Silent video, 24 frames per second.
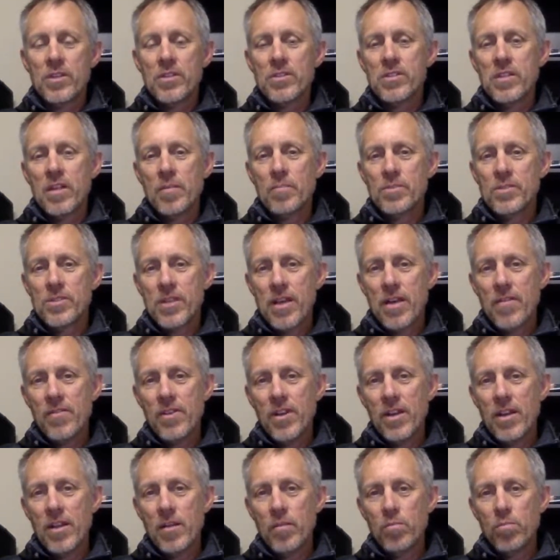I slept
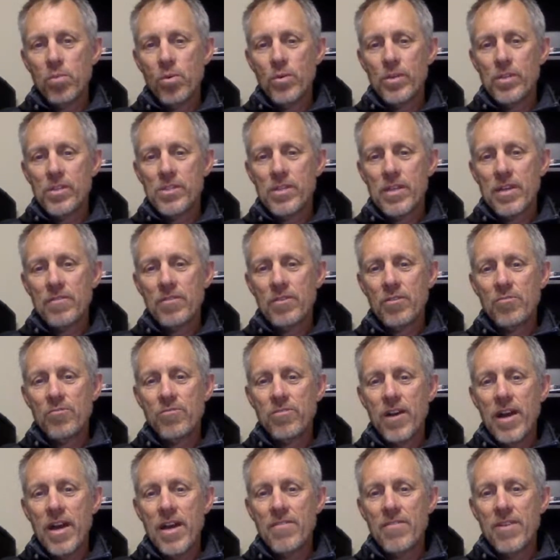
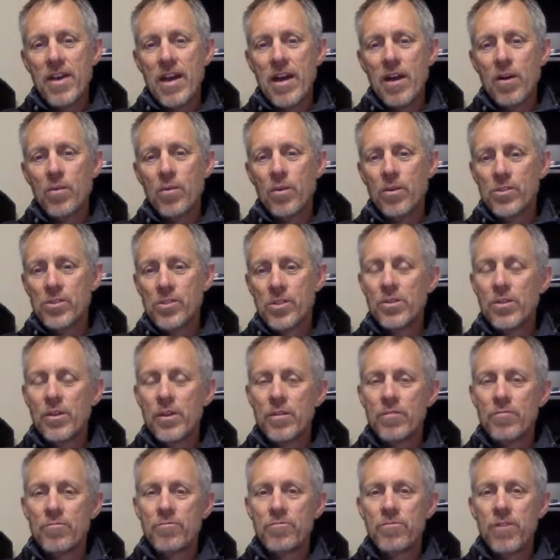7.75 hours, and you
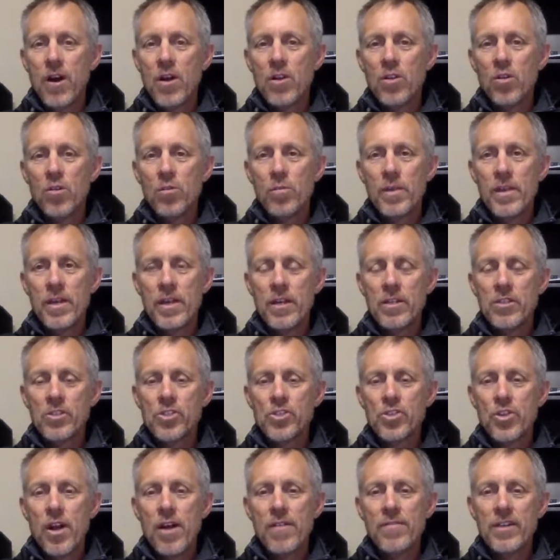can follow me on
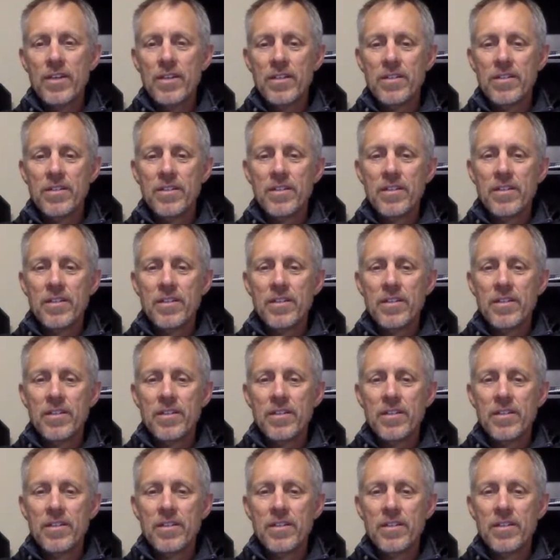Strava.